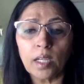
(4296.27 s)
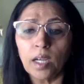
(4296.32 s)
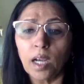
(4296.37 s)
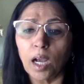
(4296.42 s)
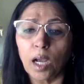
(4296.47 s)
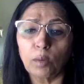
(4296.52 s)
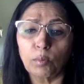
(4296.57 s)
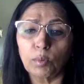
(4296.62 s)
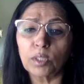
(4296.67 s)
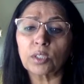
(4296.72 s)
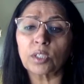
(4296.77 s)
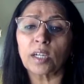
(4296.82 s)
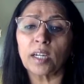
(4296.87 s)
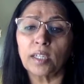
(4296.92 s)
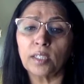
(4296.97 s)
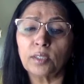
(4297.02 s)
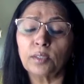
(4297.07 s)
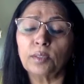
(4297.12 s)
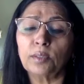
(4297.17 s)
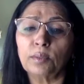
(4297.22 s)
I will
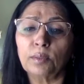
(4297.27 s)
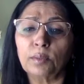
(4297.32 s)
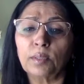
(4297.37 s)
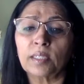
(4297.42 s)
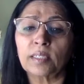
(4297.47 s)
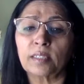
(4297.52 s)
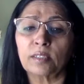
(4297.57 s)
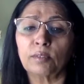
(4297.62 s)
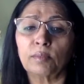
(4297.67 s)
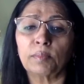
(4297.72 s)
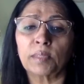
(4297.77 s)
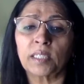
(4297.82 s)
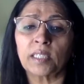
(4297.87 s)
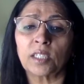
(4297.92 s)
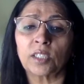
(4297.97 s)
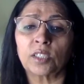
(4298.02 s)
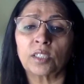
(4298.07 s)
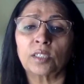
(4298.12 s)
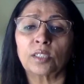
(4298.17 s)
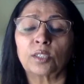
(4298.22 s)
try to do the Zoom
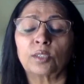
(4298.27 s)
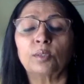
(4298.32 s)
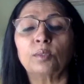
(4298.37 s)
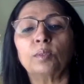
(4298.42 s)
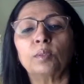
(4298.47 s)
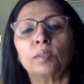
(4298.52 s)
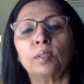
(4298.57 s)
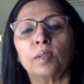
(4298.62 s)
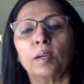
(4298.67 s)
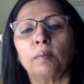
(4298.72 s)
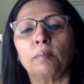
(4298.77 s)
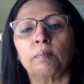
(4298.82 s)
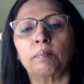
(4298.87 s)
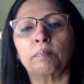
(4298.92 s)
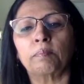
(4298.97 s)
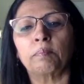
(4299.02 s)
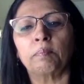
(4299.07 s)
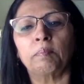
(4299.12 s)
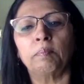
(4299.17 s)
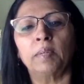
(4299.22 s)
sessions too.
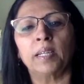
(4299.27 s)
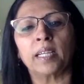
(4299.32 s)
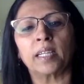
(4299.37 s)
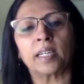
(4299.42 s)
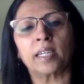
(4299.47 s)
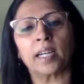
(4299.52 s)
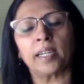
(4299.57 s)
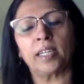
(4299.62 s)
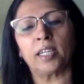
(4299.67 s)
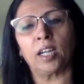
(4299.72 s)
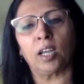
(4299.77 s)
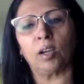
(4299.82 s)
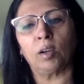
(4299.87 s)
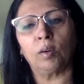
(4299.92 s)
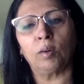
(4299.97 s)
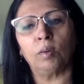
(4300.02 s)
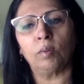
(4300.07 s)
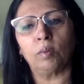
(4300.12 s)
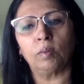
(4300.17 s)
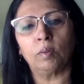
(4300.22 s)
Like right
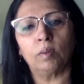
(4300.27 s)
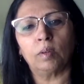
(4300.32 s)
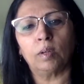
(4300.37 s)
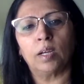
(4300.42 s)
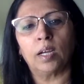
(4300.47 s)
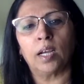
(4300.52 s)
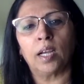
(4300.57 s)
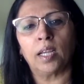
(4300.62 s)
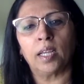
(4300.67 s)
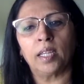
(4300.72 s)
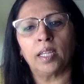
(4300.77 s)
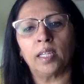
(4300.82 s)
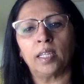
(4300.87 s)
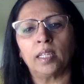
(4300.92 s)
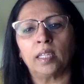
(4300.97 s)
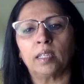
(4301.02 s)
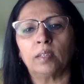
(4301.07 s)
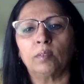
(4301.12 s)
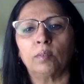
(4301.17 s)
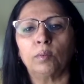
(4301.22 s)
now,
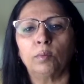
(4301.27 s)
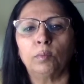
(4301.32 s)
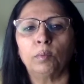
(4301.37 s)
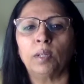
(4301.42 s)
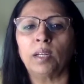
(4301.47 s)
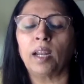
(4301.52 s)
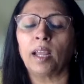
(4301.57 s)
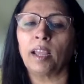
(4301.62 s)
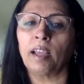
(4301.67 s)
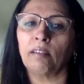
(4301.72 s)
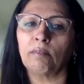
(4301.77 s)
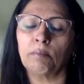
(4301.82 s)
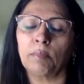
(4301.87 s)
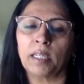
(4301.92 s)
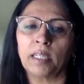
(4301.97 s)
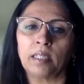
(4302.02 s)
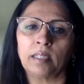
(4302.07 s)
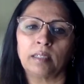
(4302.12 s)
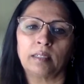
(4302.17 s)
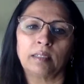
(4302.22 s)
I will have
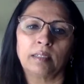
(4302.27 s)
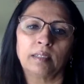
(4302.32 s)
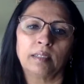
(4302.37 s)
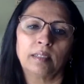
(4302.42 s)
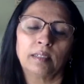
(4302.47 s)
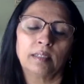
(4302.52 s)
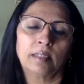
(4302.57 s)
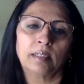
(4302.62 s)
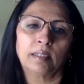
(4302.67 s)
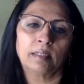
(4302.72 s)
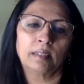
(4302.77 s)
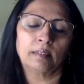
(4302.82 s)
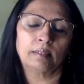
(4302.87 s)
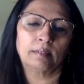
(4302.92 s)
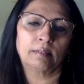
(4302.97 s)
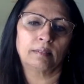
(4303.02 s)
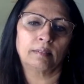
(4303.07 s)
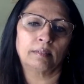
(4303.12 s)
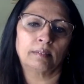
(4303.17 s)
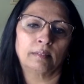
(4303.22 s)
my
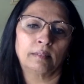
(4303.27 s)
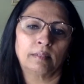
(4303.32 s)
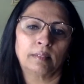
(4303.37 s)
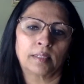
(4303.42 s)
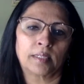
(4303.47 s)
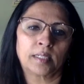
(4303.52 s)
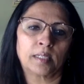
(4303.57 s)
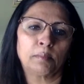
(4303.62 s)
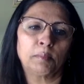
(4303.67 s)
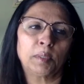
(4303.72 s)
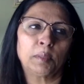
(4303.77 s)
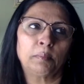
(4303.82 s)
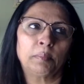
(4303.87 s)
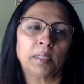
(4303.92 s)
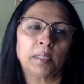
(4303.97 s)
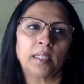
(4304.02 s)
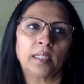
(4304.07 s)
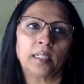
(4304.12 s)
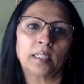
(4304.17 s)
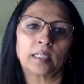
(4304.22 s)
summer
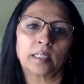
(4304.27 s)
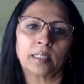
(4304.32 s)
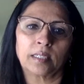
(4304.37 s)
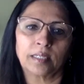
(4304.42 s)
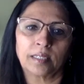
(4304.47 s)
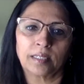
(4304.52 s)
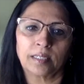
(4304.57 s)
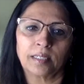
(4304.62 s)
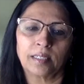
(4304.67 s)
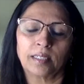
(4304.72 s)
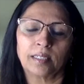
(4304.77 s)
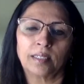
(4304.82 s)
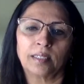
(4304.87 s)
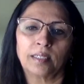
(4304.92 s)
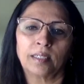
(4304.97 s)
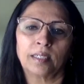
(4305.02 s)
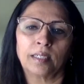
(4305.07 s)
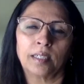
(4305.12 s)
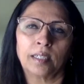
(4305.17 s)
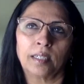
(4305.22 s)
break
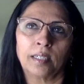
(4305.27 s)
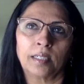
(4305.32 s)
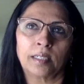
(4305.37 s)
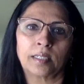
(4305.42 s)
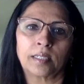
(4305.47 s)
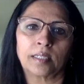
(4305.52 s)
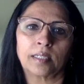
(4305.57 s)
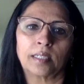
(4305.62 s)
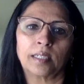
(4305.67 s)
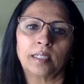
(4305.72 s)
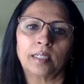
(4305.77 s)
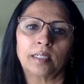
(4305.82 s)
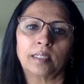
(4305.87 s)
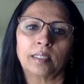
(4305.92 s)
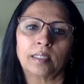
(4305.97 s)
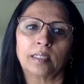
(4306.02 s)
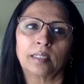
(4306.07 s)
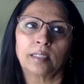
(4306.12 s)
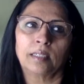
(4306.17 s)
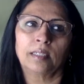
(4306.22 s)
until
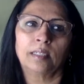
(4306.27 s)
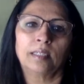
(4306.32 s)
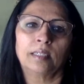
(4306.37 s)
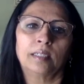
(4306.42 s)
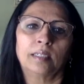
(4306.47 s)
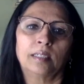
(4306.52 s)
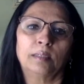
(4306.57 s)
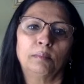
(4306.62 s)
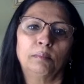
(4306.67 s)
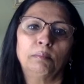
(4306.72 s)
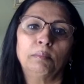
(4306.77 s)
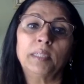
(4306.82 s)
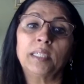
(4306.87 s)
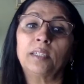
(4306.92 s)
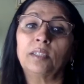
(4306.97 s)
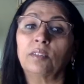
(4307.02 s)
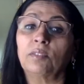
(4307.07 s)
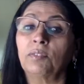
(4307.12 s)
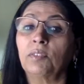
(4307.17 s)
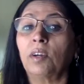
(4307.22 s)

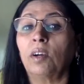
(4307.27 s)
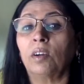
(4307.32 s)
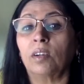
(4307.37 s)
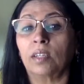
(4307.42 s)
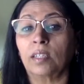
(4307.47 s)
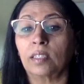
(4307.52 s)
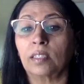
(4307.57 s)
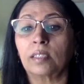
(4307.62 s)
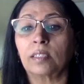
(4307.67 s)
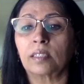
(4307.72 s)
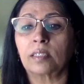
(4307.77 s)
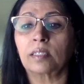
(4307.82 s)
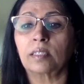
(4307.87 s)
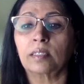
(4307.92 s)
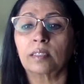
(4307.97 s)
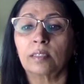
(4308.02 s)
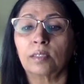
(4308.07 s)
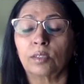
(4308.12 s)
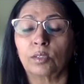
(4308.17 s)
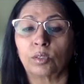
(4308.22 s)
mid of August.
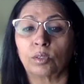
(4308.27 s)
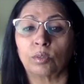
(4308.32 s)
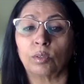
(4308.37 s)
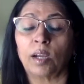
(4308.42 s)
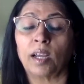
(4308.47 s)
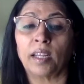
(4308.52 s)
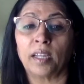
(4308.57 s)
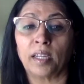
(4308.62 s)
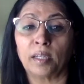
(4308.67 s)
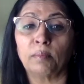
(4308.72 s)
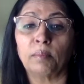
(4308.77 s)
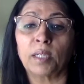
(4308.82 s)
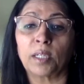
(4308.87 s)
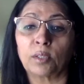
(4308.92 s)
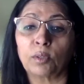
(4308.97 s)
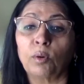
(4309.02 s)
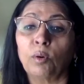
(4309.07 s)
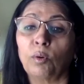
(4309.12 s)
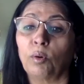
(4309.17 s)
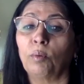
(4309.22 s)
So I am at
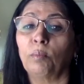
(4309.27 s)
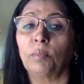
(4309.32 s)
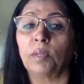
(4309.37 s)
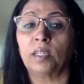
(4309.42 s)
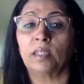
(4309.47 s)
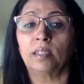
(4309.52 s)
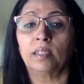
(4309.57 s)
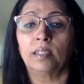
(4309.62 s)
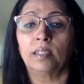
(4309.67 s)
home.